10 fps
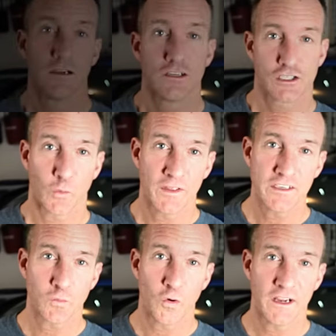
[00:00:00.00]
So when
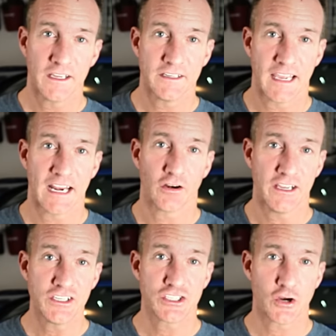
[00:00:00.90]
this warning indicator
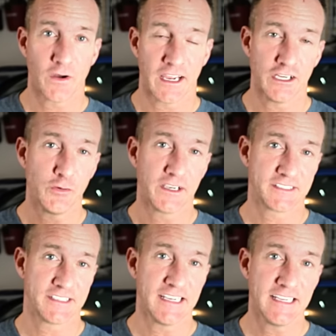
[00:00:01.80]
is showing and you
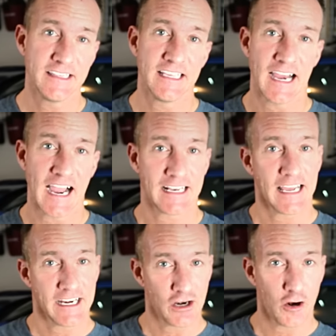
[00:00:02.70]
exceed the
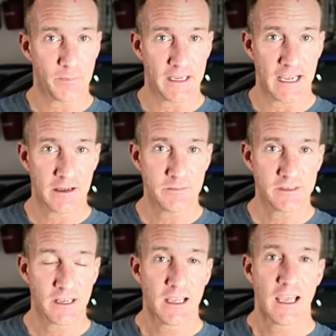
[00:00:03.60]
highlighted RPMs,